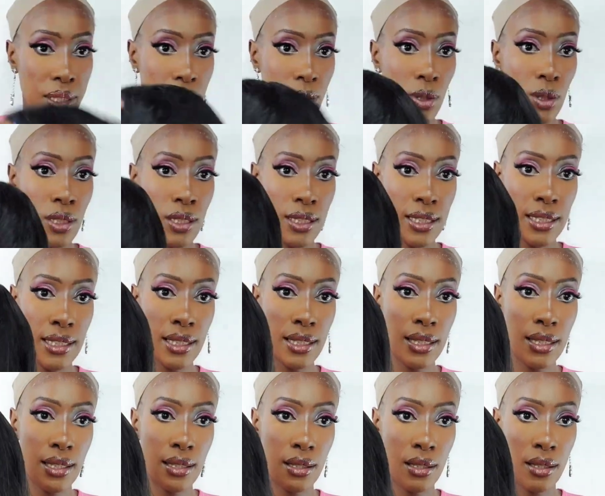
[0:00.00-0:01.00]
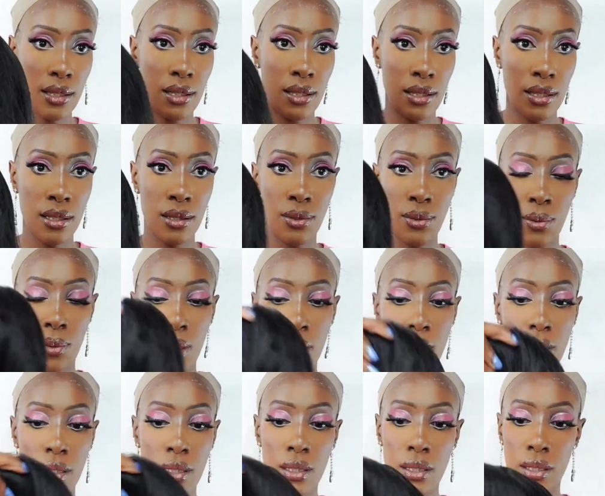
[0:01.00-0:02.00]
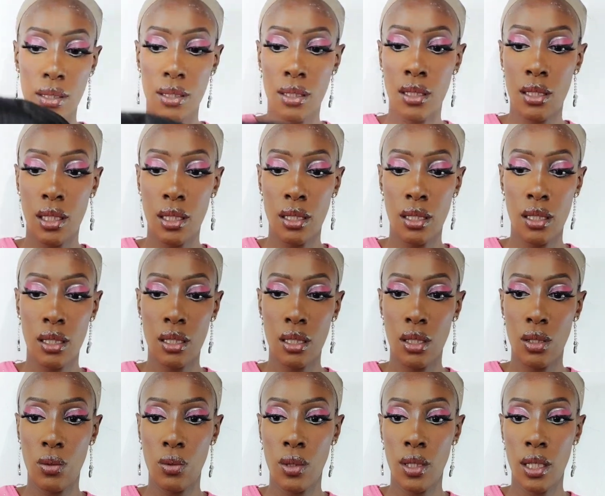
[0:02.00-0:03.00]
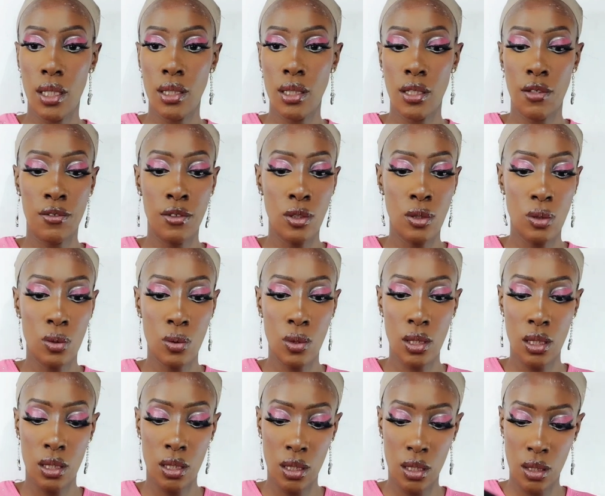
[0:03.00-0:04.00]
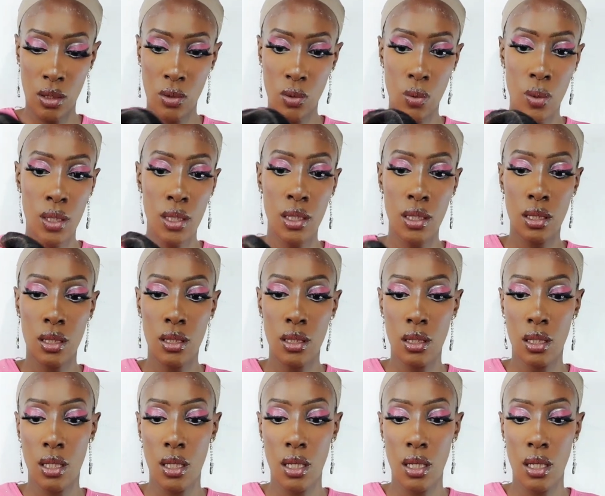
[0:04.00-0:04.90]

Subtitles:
but not least is this one, and I think you guys have also seen this one.